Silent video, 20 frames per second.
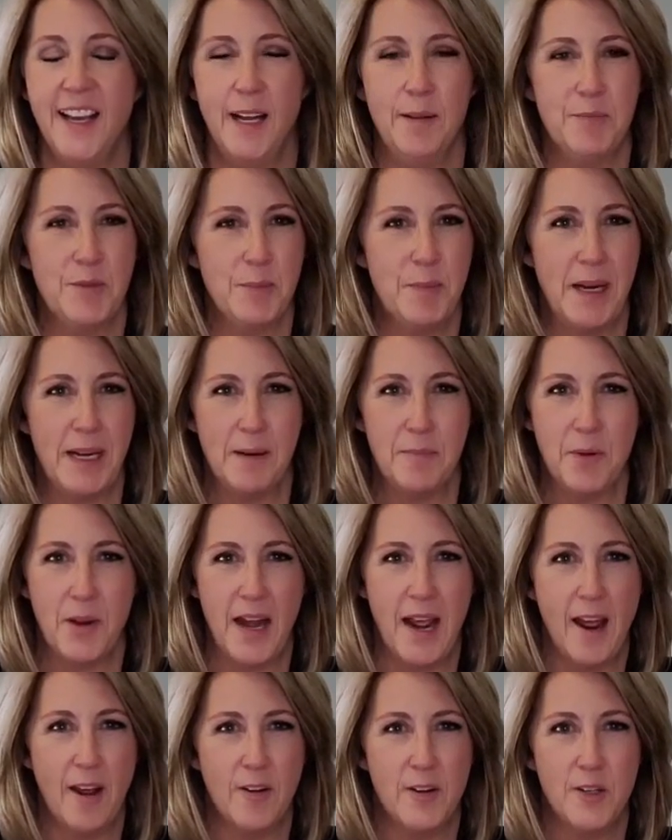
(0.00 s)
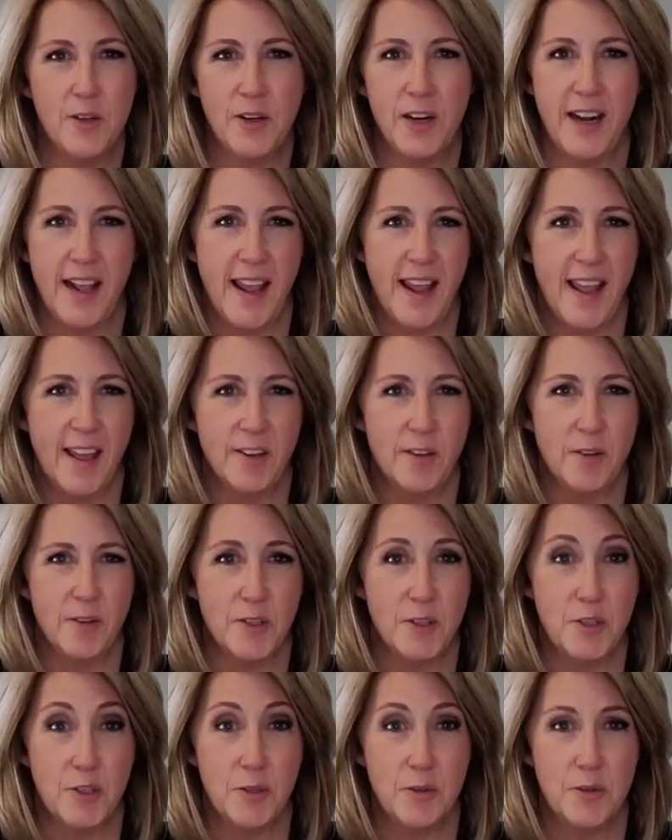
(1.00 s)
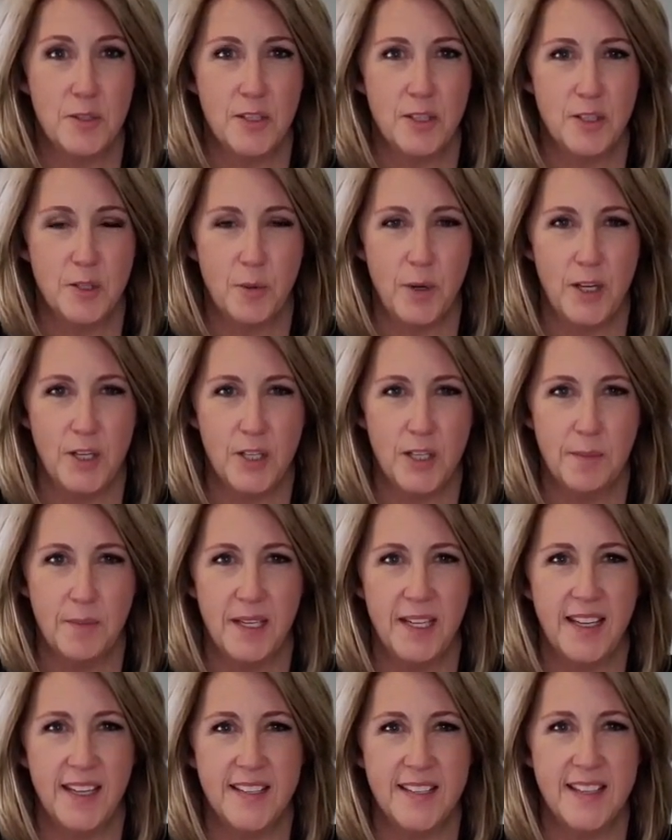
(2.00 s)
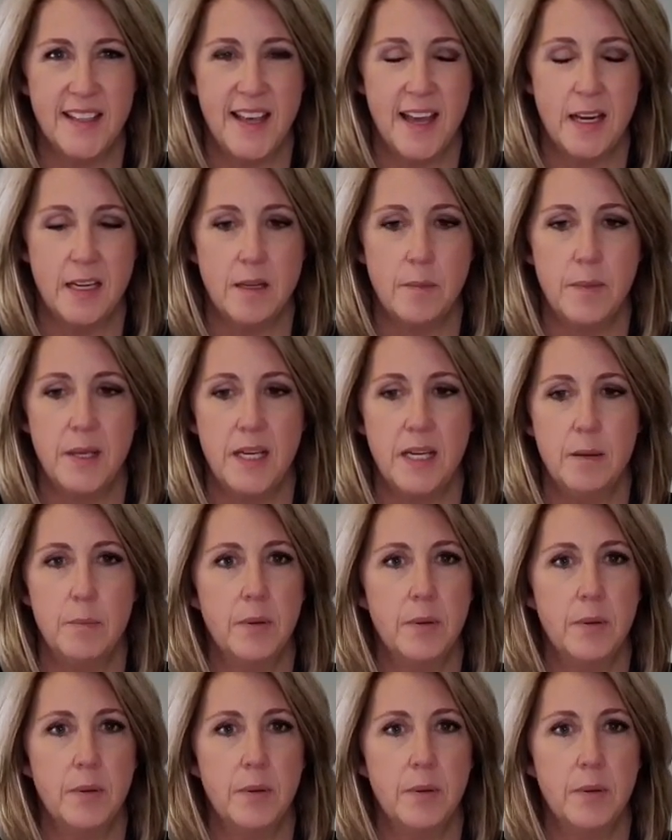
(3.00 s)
Depending upon how you're going to handle the shoe situation, I'm going to get to that in a minute,